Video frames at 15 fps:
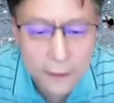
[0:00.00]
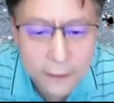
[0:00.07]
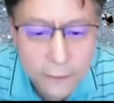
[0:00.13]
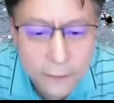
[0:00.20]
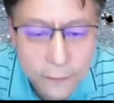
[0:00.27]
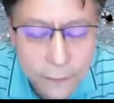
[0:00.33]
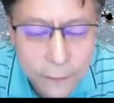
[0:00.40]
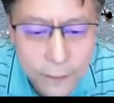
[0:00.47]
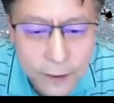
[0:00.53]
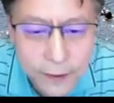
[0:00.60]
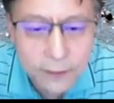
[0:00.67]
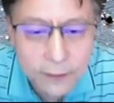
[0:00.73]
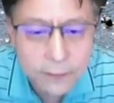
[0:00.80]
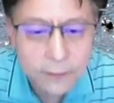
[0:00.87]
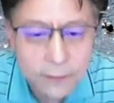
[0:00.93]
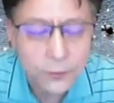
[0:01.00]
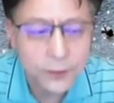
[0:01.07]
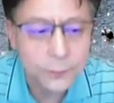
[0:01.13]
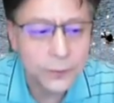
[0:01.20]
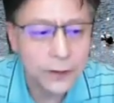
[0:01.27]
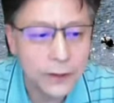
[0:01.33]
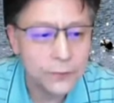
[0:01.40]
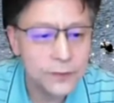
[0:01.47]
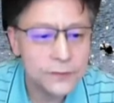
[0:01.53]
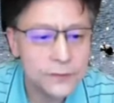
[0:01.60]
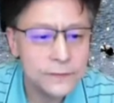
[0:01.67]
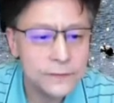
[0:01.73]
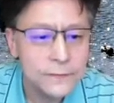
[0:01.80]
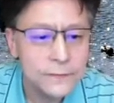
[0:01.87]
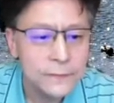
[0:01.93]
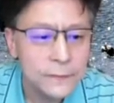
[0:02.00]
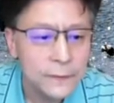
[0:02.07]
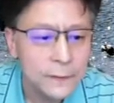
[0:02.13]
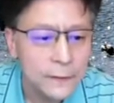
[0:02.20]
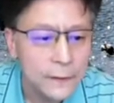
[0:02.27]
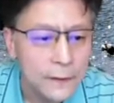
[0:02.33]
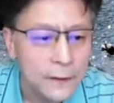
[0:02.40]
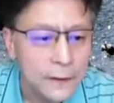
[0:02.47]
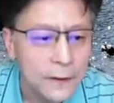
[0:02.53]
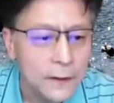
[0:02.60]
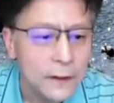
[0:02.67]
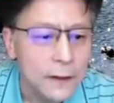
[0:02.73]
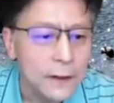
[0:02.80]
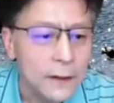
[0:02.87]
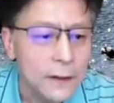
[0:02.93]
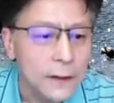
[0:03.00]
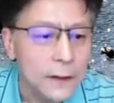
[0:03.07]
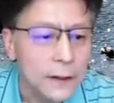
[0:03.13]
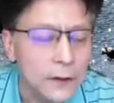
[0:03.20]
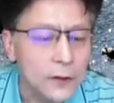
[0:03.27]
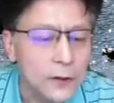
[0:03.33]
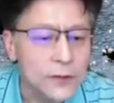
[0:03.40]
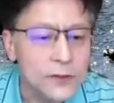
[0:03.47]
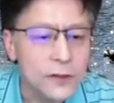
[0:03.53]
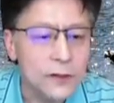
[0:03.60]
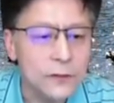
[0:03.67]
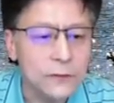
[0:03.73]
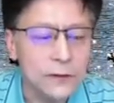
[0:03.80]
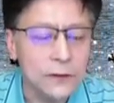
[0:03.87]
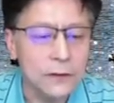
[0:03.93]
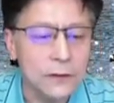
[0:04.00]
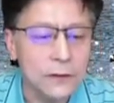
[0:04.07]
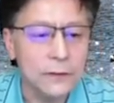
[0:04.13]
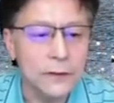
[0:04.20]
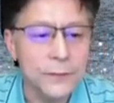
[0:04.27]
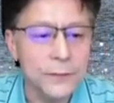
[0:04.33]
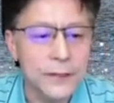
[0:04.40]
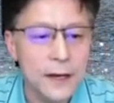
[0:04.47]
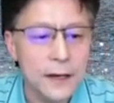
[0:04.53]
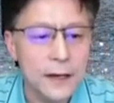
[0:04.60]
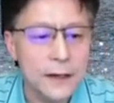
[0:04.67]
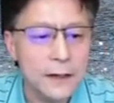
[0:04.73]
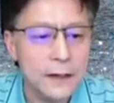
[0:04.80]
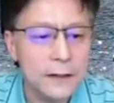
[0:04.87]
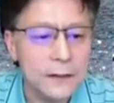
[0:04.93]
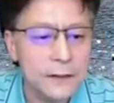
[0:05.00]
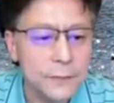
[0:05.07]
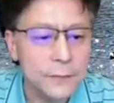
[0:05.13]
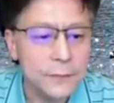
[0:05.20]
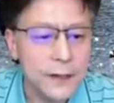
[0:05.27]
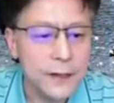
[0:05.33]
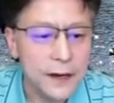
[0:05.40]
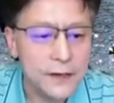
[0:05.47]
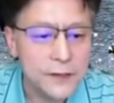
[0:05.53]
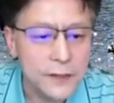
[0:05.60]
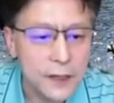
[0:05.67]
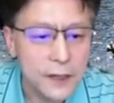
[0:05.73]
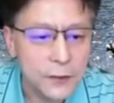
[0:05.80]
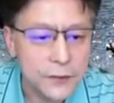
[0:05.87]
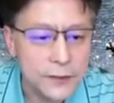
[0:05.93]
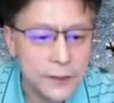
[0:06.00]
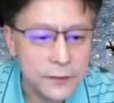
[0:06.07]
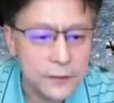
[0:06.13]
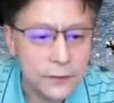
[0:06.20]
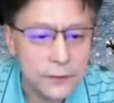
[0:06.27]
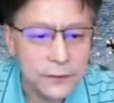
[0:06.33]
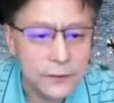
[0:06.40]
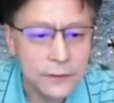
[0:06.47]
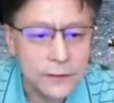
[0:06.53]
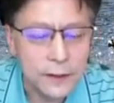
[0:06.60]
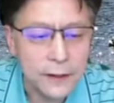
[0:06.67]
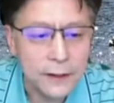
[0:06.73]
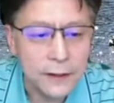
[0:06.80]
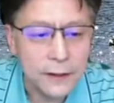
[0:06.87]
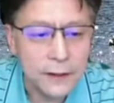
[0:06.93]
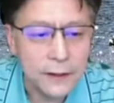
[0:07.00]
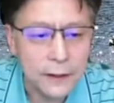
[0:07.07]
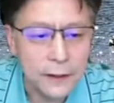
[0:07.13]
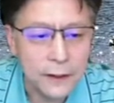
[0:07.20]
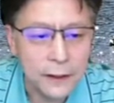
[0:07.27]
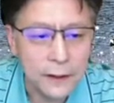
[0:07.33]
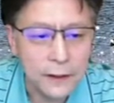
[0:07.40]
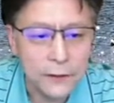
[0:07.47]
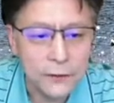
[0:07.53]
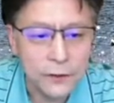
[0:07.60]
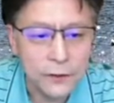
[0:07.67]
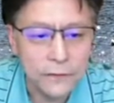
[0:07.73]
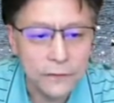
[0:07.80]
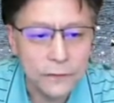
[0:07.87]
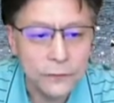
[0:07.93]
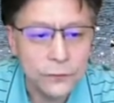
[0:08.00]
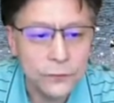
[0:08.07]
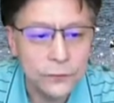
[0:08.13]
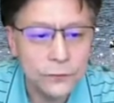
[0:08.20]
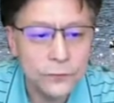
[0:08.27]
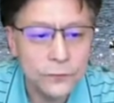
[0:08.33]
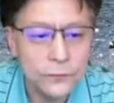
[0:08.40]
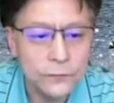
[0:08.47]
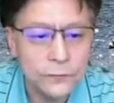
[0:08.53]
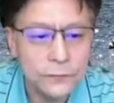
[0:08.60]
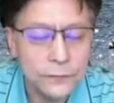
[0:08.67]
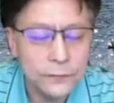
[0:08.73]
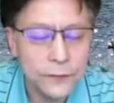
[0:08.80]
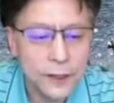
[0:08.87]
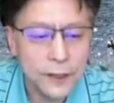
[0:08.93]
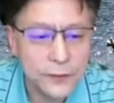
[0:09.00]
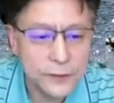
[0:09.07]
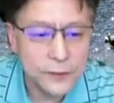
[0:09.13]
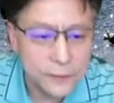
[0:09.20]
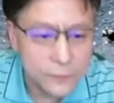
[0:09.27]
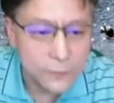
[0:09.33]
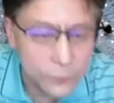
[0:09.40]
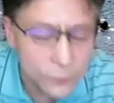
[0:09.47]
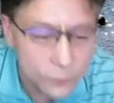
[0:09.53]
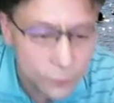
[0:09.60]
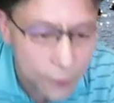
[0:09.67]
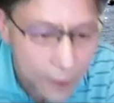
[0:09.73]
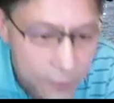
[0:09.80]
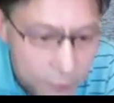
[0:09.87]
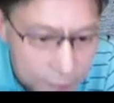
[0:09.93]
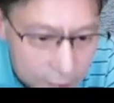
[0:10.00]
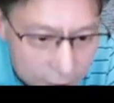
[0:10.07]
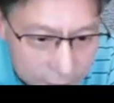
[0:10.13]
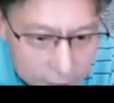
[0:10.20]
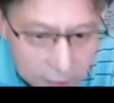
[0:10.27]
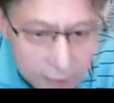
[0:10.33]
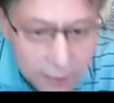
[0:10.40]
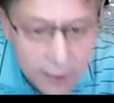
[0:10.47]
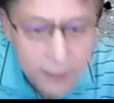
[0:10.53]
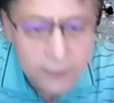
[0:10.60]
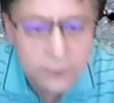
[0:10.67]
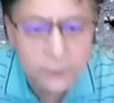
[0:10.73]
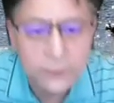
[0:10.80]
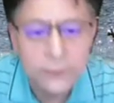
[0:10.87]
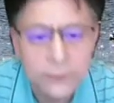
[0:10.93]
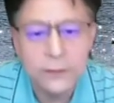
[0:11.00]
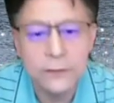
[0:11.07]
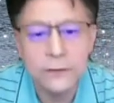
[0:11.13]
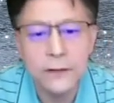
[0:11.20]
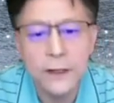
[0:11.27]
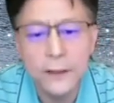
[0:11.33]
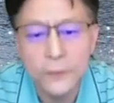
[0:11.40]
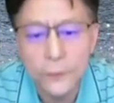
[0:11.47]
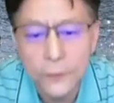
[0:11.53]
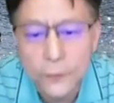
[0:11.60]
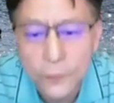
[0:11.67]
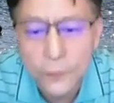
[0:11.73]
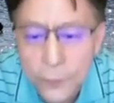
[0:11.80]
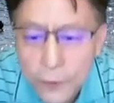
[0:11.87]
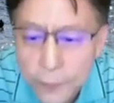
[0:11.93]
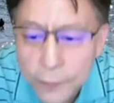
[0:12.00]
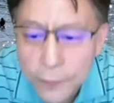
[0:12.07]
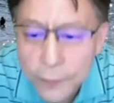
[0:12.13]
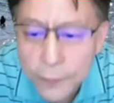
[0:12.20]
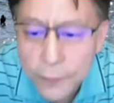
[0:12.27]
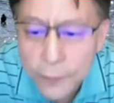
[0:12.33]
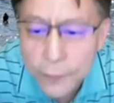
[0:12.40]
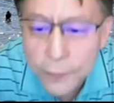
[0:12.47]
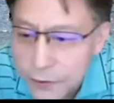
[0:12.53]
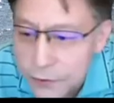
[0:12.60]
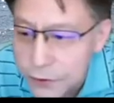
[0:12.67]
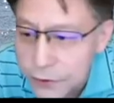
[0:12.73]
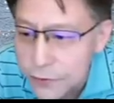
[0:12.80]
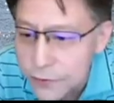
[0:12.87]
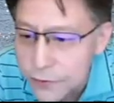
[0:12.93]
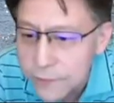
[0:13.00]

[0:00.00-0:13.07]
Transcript: making great progress. And also the PIs in our center, they hold over 270 editor or editorial board member positions